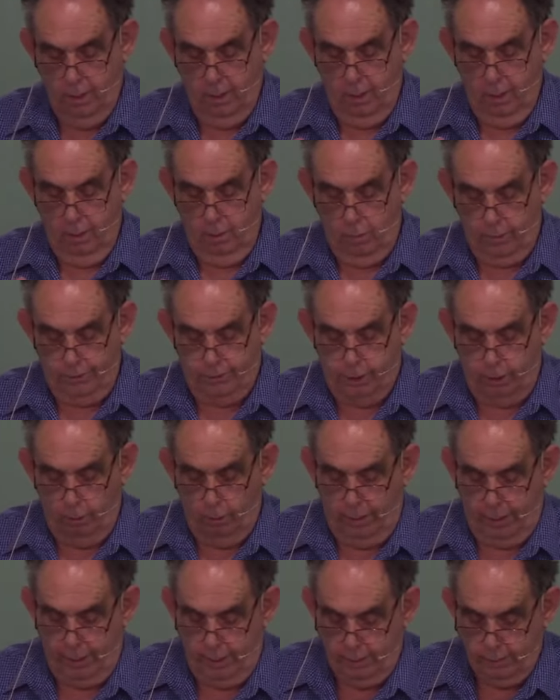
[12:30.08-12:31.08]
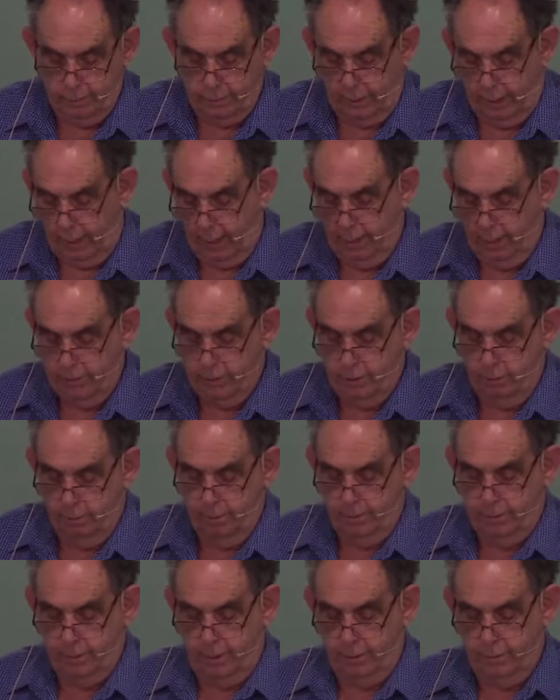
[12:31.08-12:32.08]
What she wears and how she
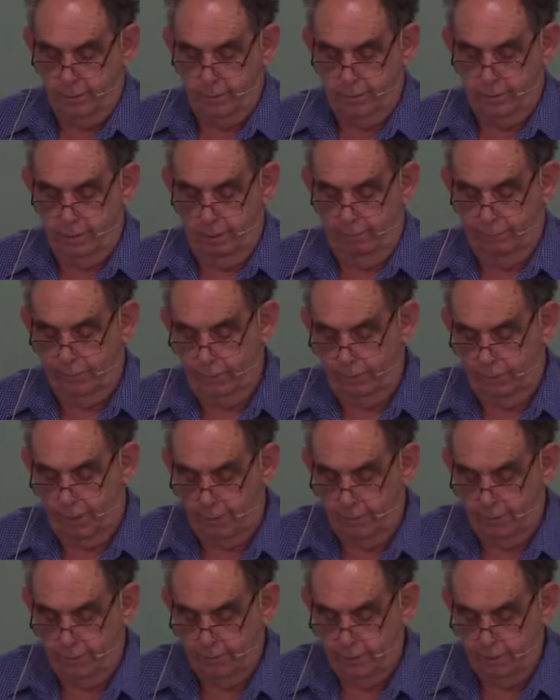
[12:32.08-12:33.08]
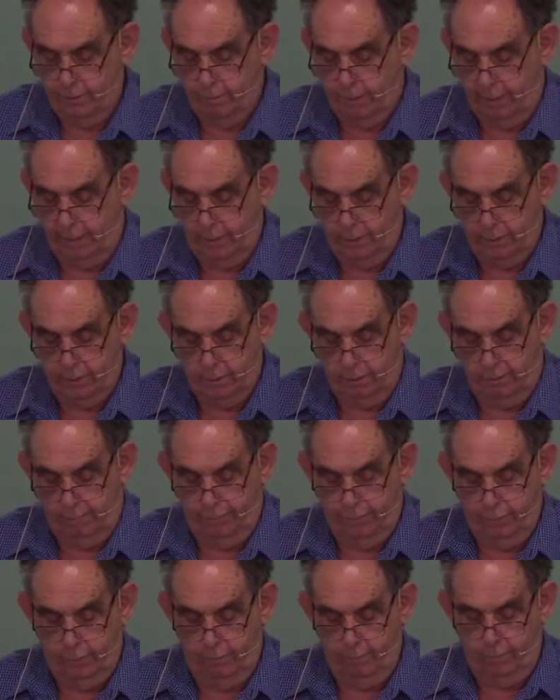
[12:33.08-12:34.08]
presents herself to others is based on a
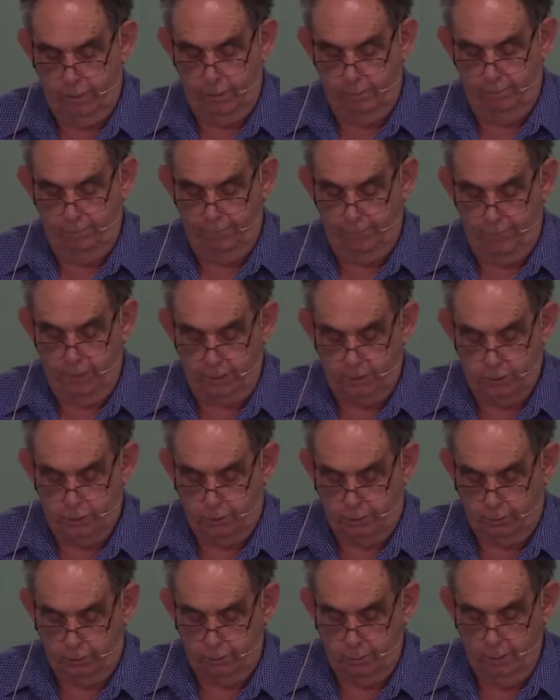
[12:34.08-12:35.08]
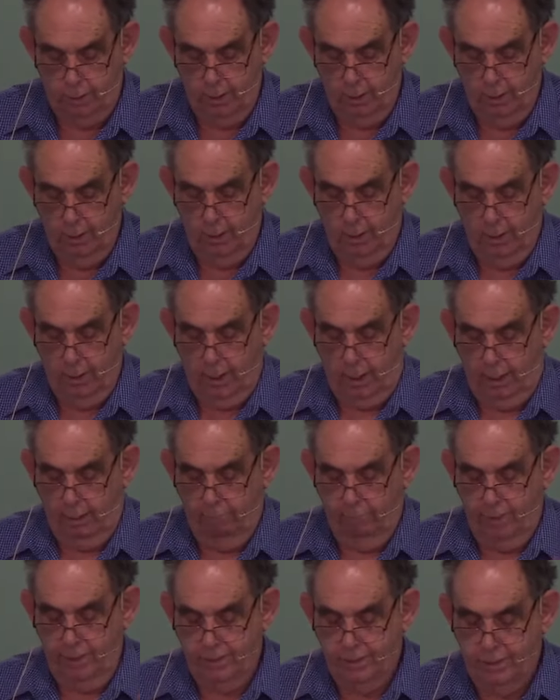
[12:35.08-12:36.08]
firm conviction and
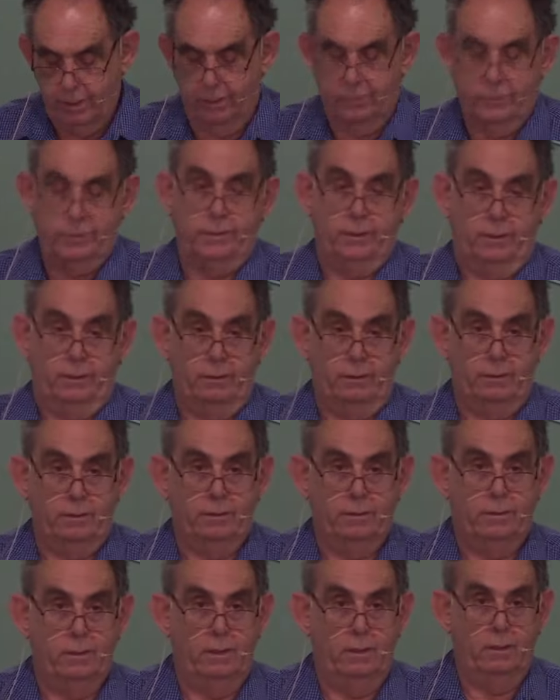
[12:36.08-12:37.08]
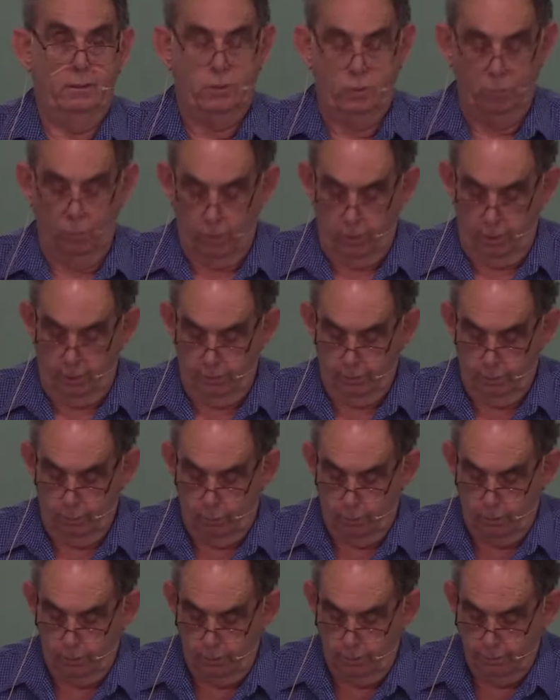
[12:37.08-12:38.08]
resistance to what the
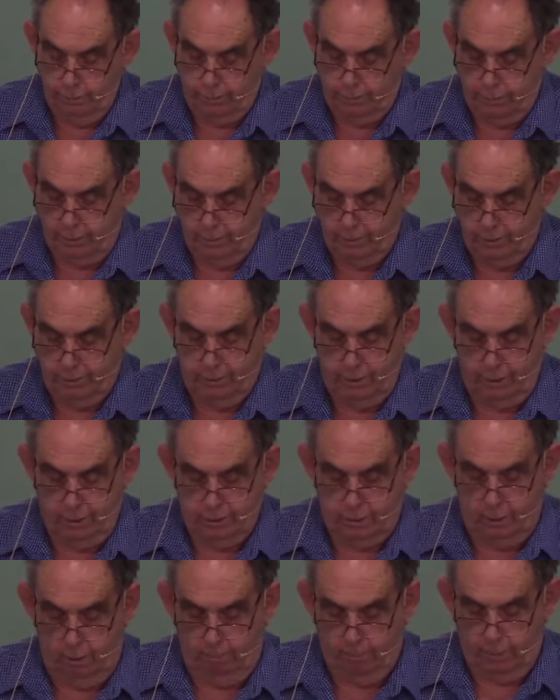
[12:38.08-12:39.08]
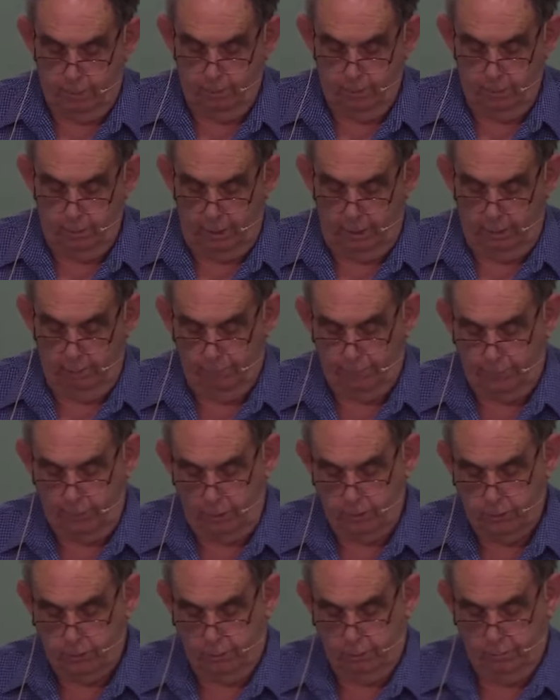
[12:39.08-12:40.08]
world says is acceptable and
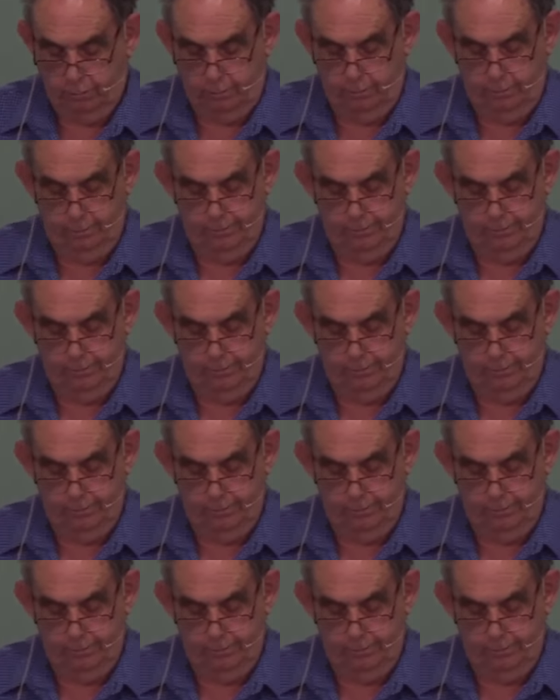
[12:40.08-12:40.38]
fashionable.